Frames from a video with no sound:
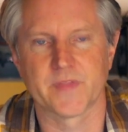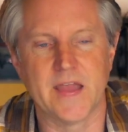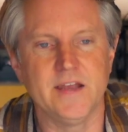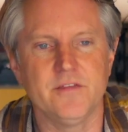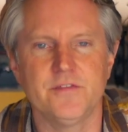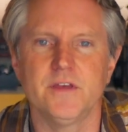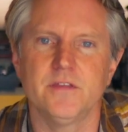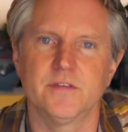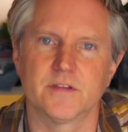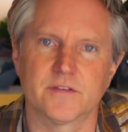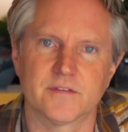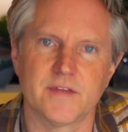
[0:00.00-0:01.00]
Anything
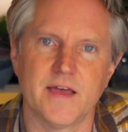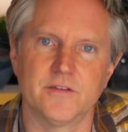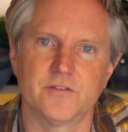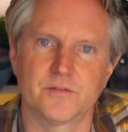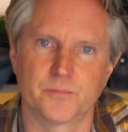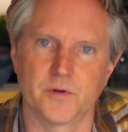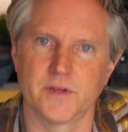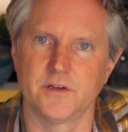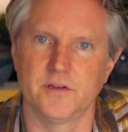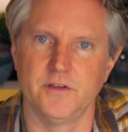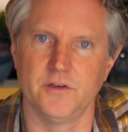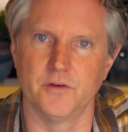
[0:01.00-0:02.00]
that says spring
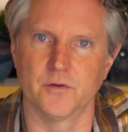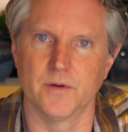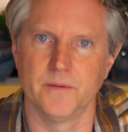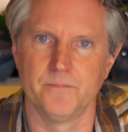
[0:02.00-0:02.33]
to you.